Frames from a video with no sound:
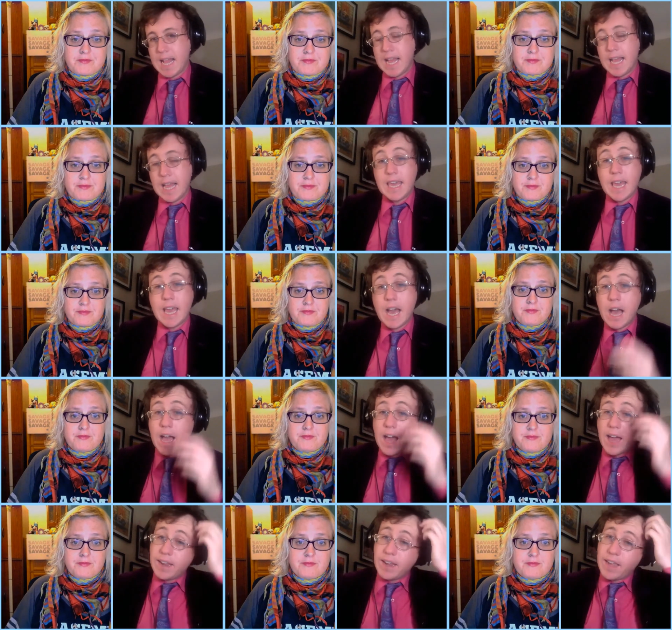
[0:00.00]
Speaker 1: Yeah,
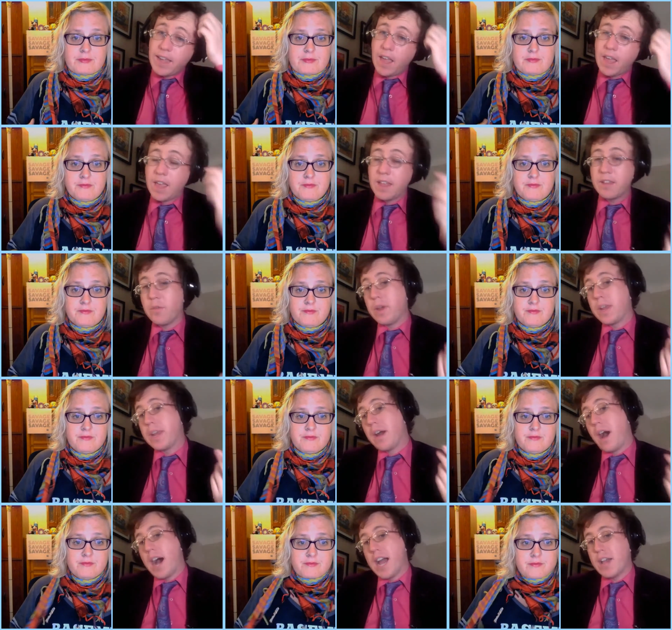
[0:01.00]
and in, you know, in
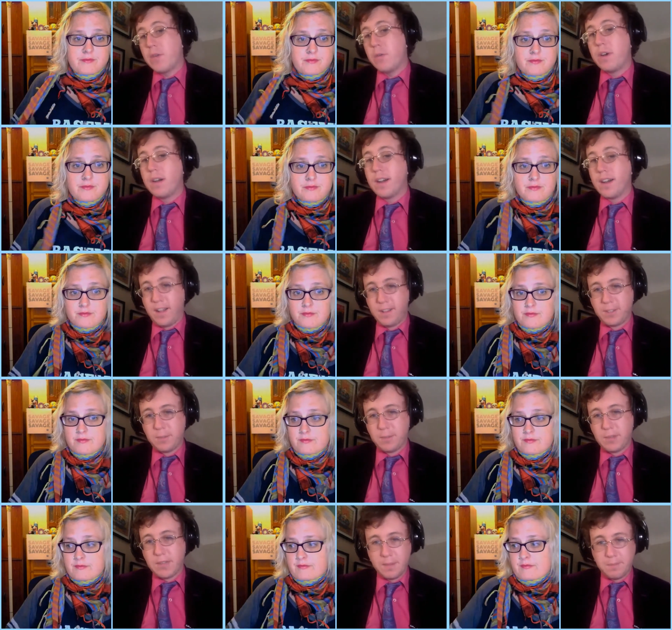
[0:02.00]
Iowa,
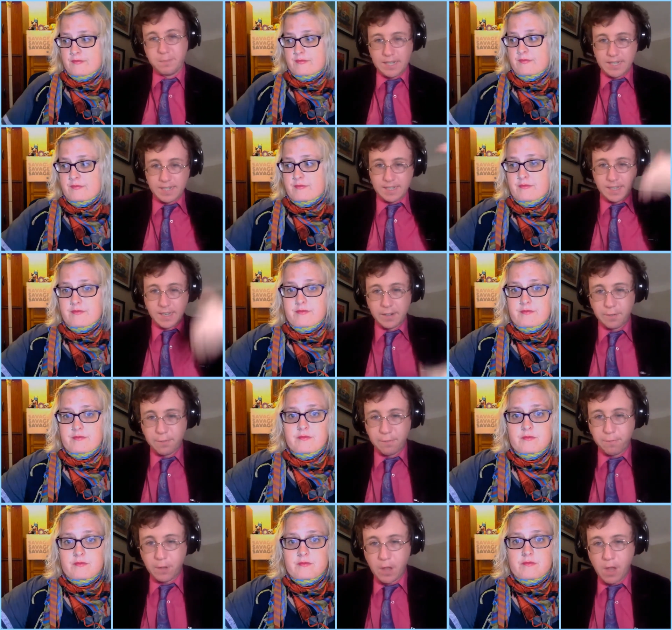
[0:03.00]
ultimately Biden kind of
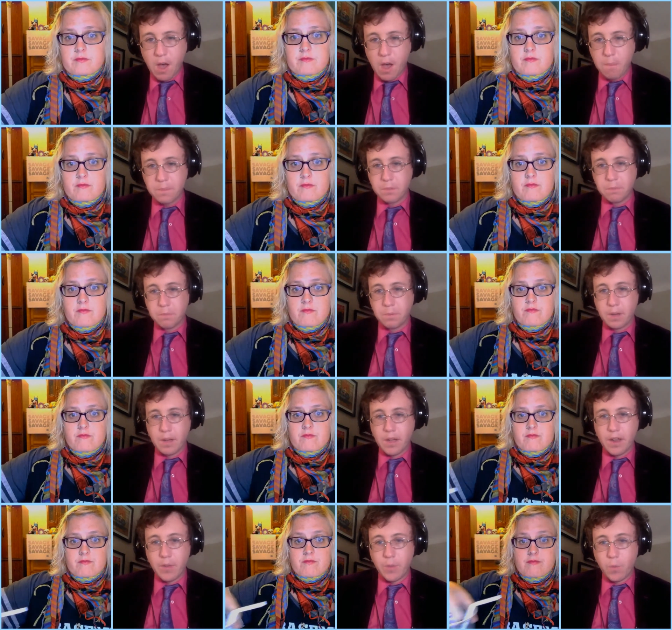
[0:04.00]
flopped.
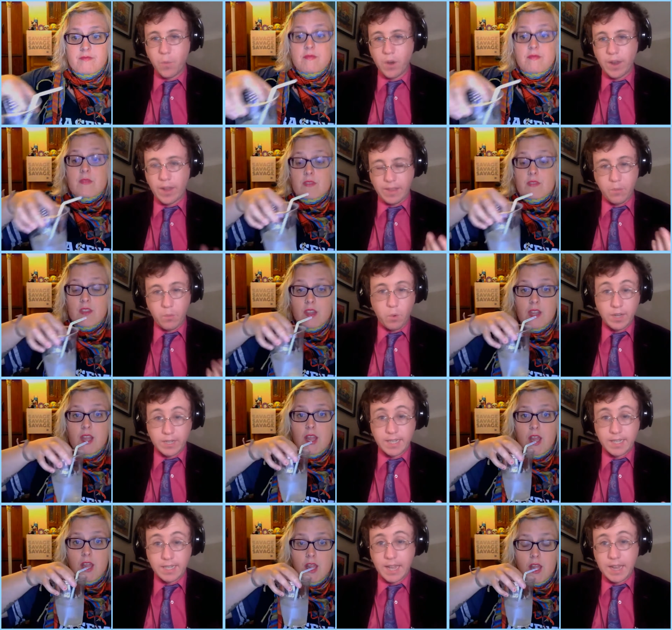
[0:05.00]
But what what
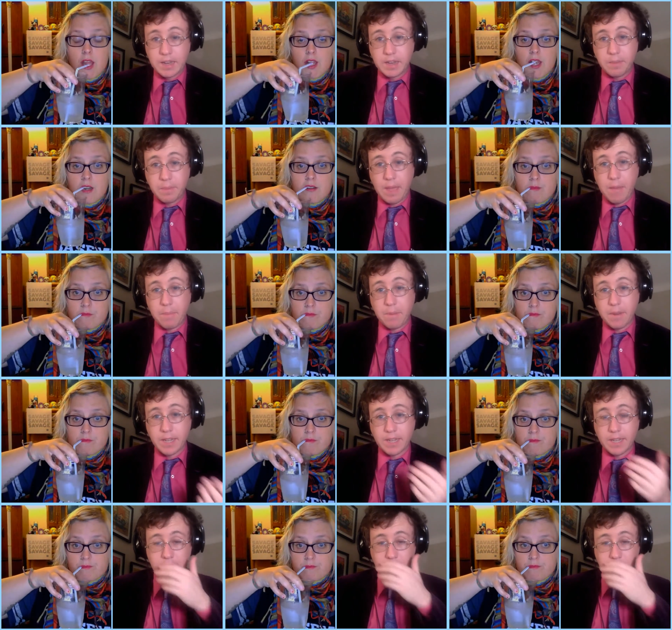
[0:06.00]
did end up happening
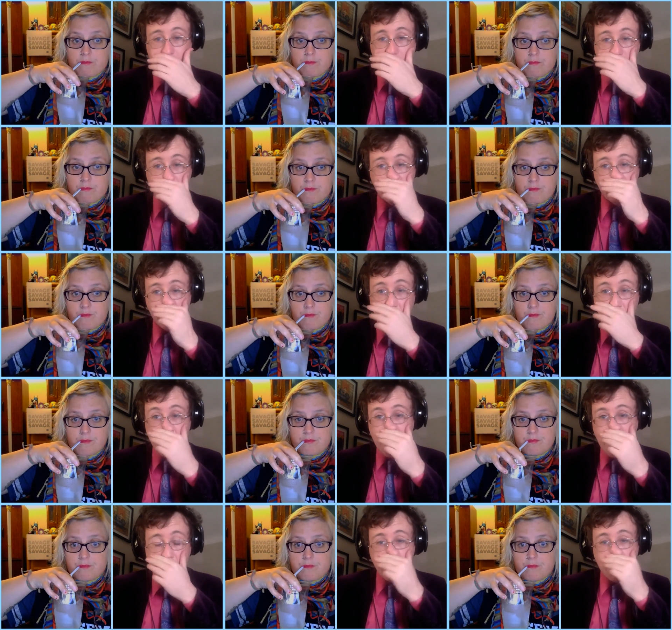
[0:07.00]
is that uh,
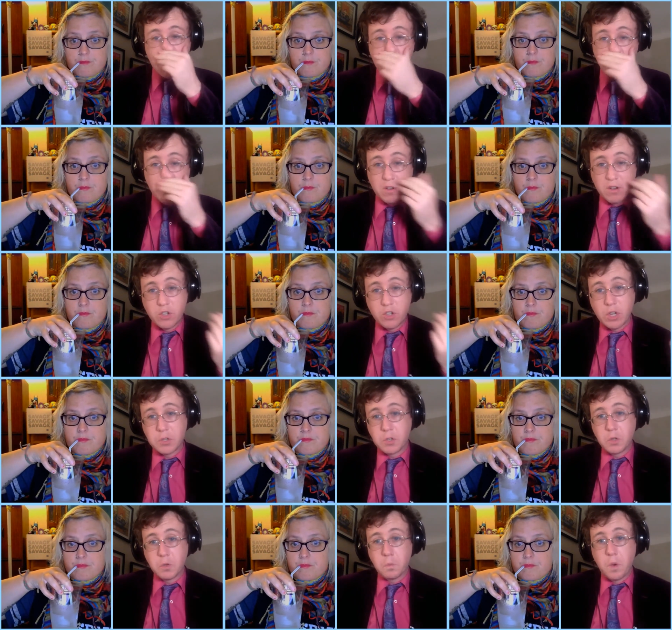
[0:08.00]
Pete Buttigieg
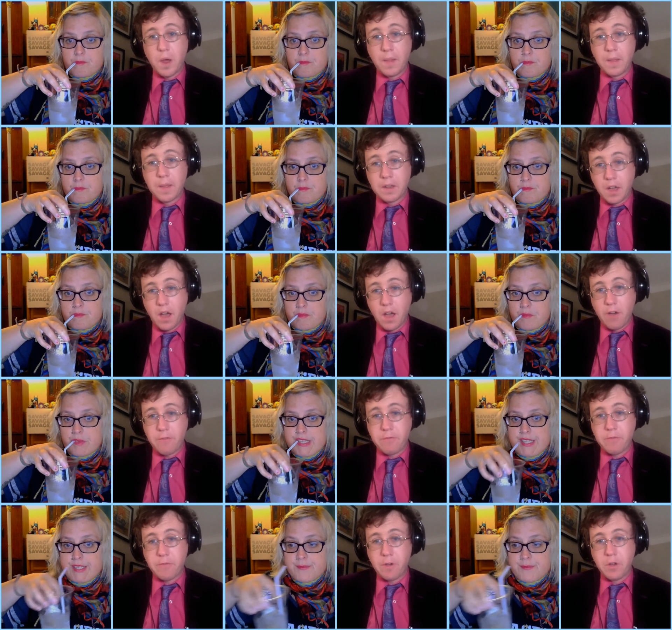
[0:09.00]
did well
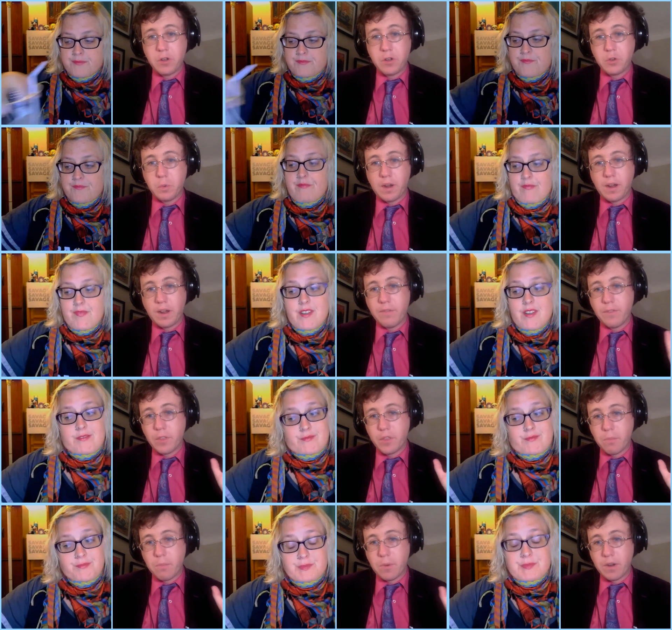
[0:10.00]
enough to where, even
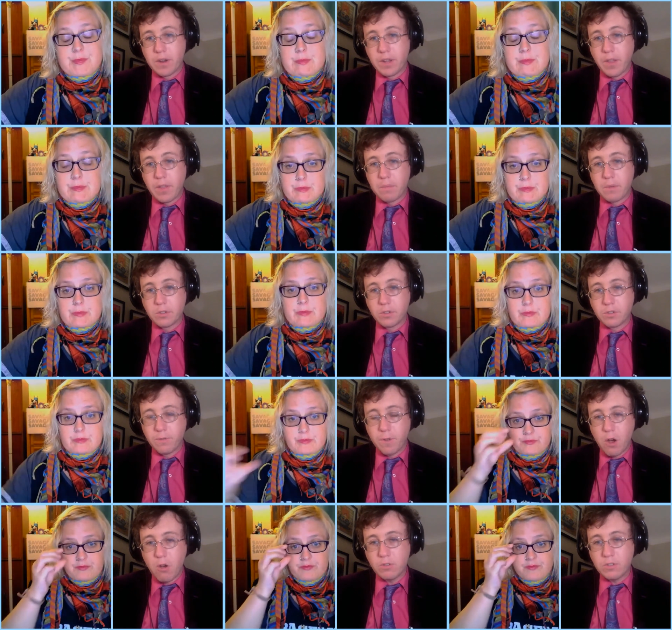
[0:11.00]
though Bernie got the most
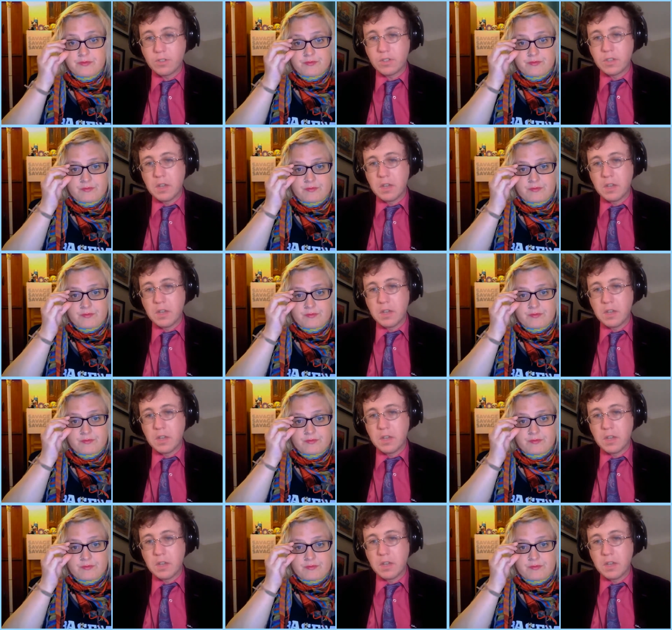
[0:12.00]
votes,